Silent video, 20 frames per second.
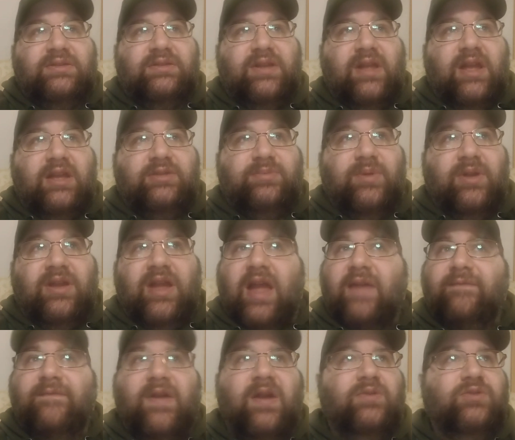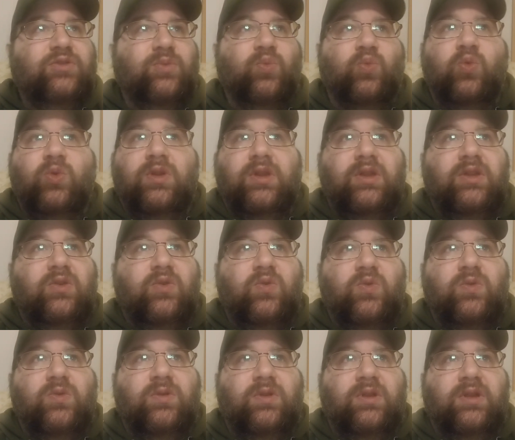Slashback. I found some really
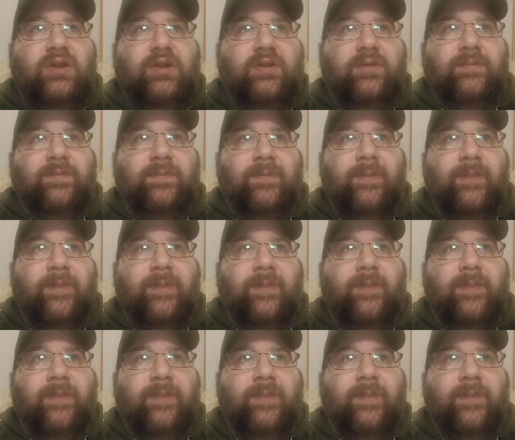cool uh,